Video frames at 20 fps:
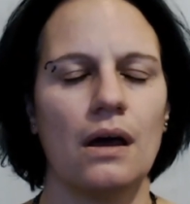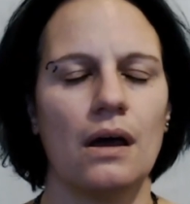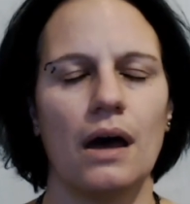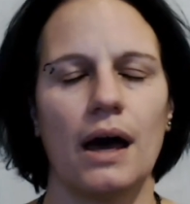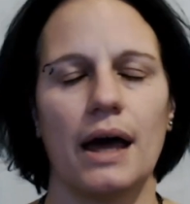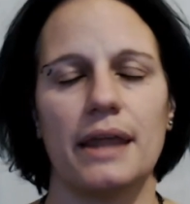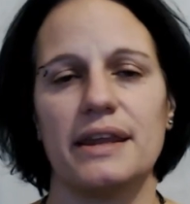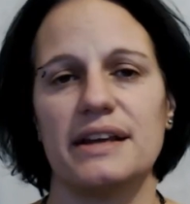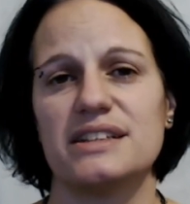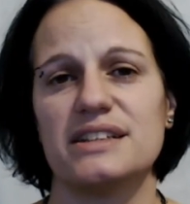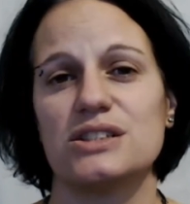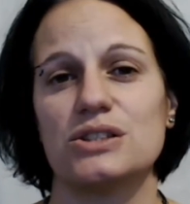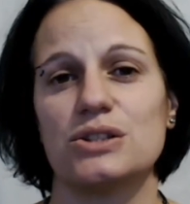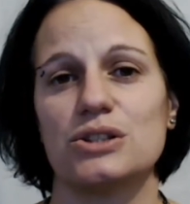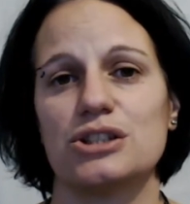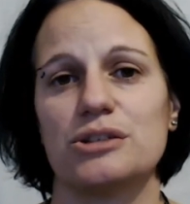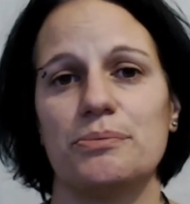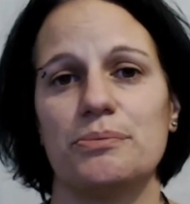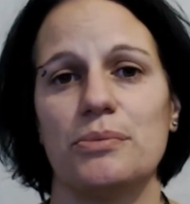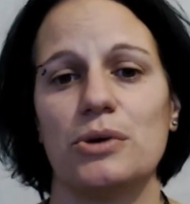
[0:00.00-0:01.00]
And that is
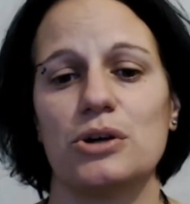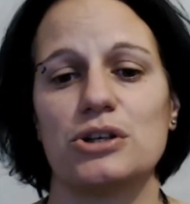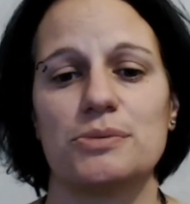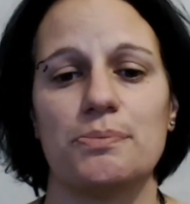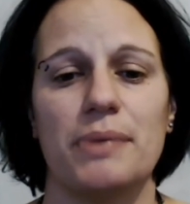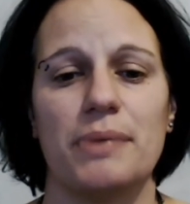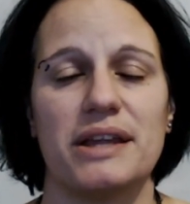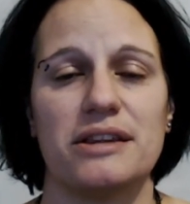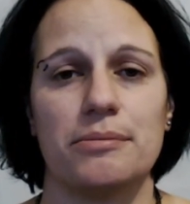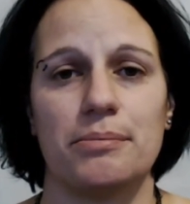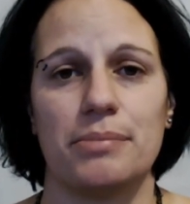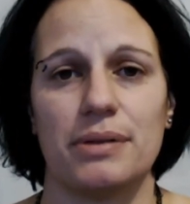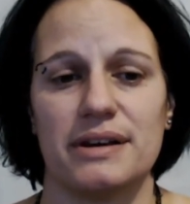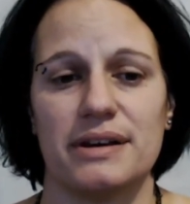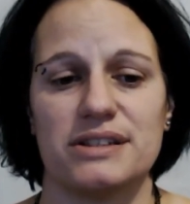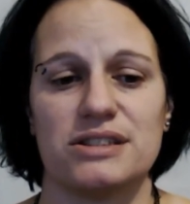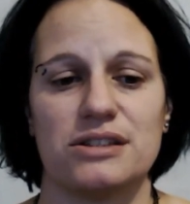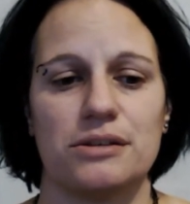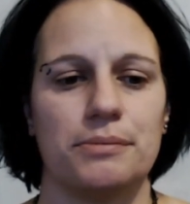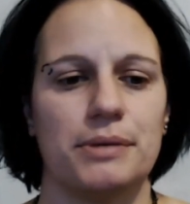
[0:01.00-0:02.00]
such a much better
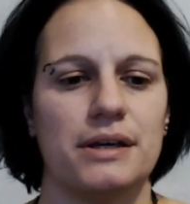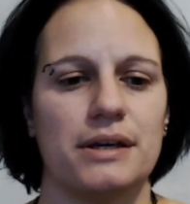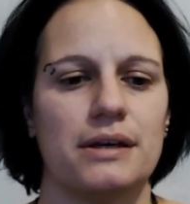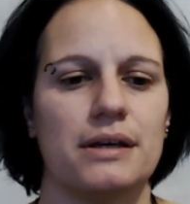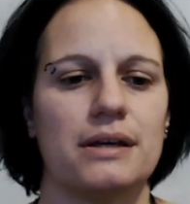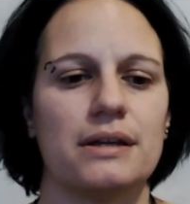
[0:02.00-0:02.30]
place to be